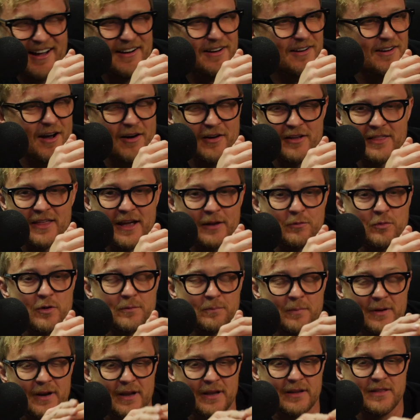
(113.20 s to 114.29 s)
I don't know how that
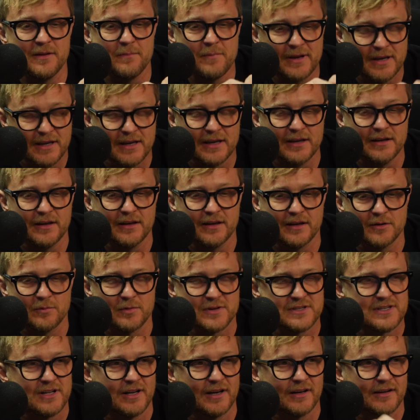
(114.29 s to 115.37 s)
worked, but in the beginning it
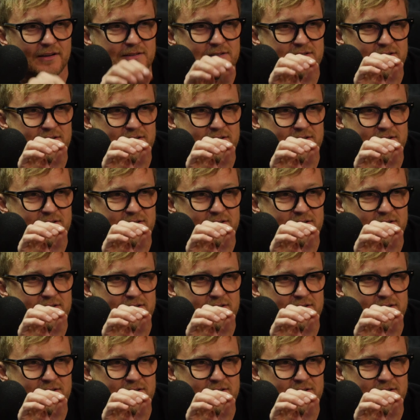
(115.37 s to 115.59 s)
was like